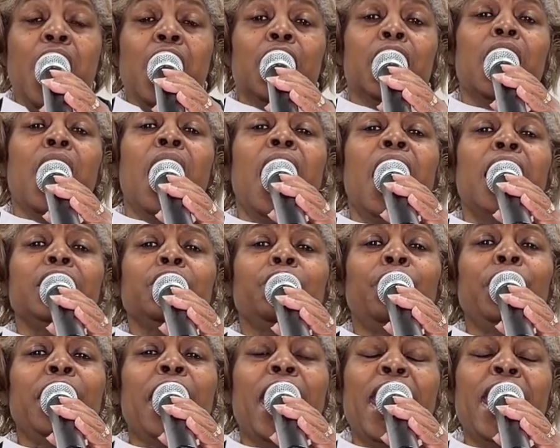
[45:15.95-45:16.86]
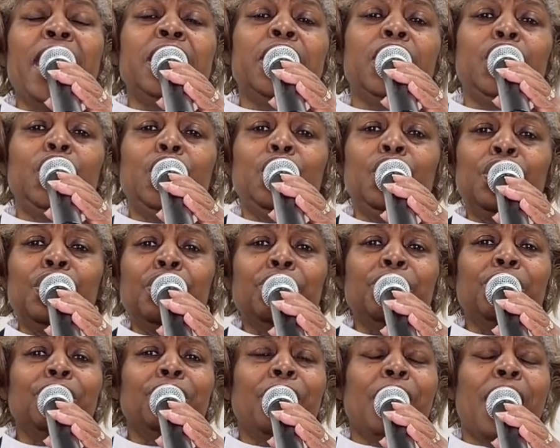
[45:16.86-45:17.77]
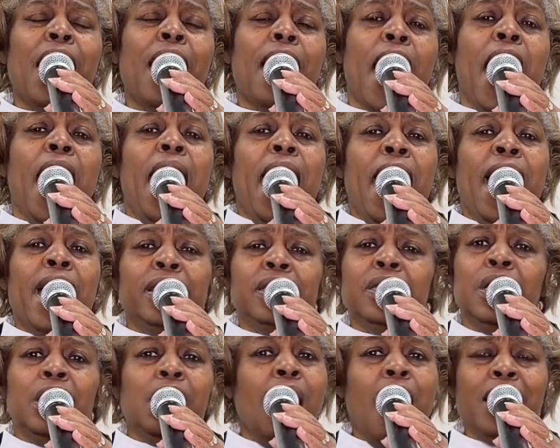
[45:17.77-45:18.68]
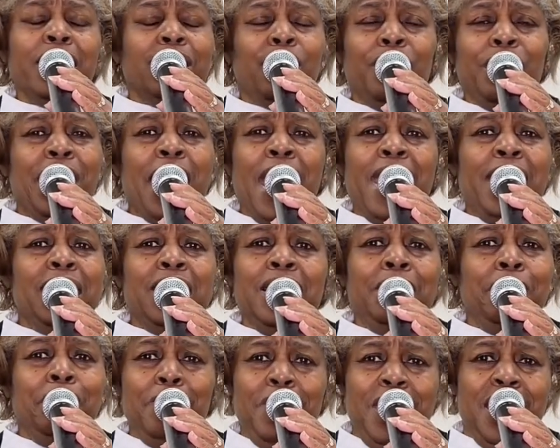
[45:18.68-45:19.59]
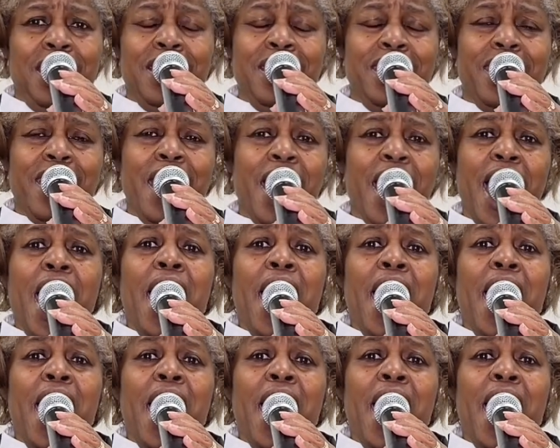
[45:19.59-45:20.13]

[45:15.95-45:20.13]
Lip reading: God created you and God created me.